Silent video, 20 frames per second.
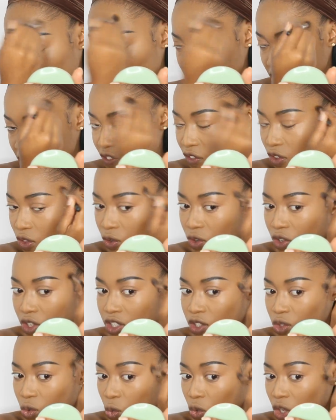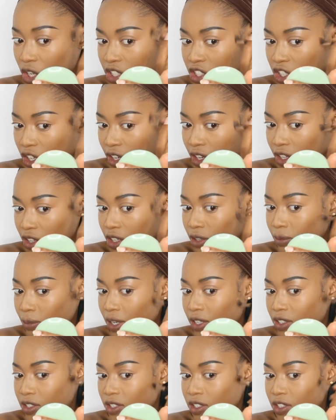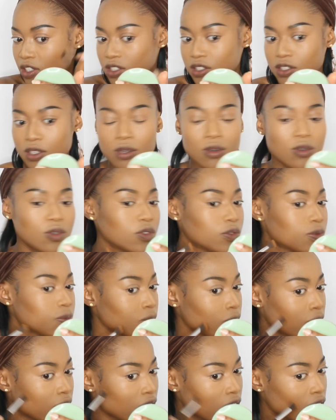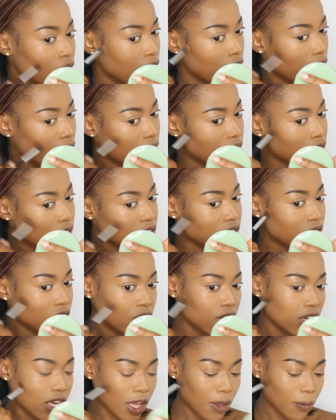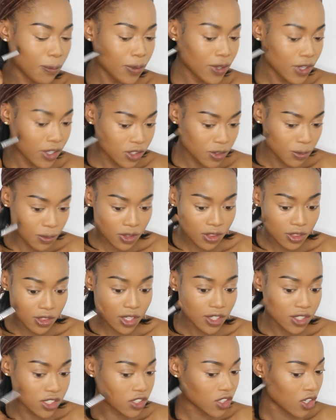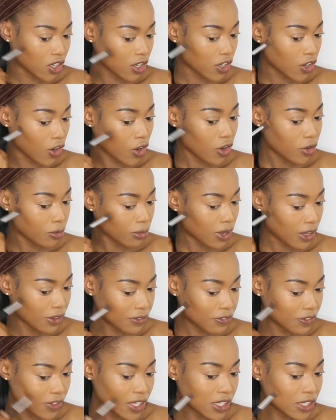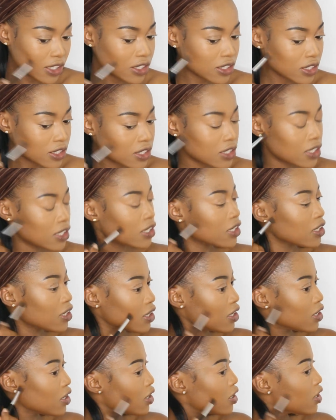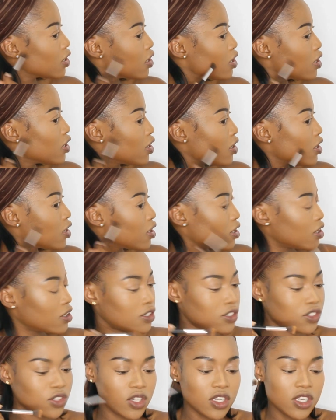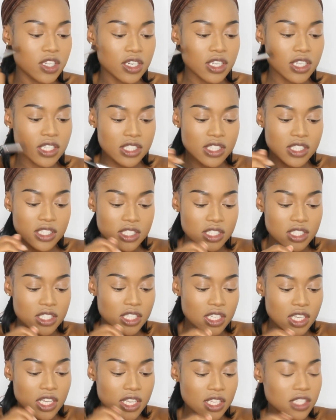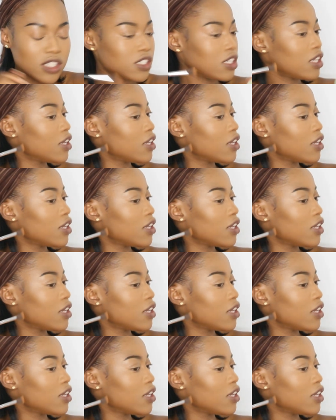is, even though it's way darker than my skin tone, it doesn't really appear to be that dark on my face. So it isn't as